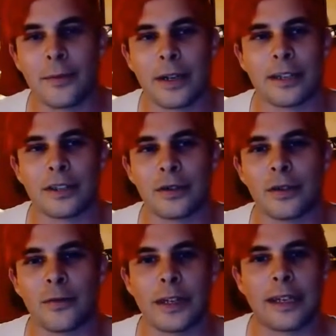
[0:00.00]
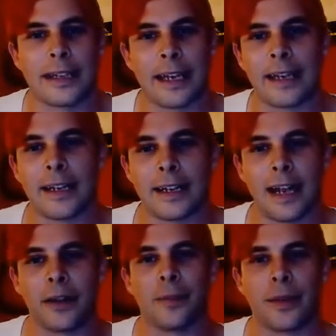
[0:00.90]
We're not sure if we can get it
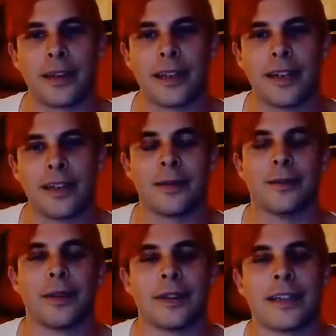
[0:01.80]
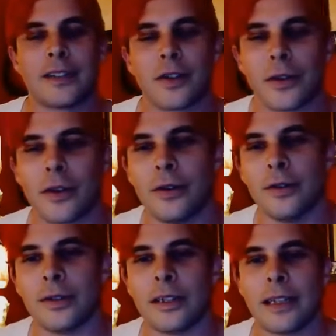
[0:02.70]
out by then, but that's our
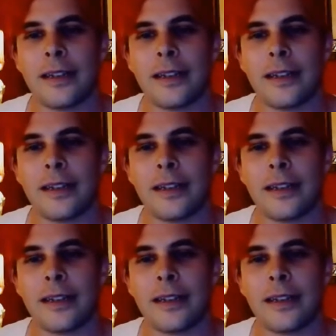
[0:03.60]
goal.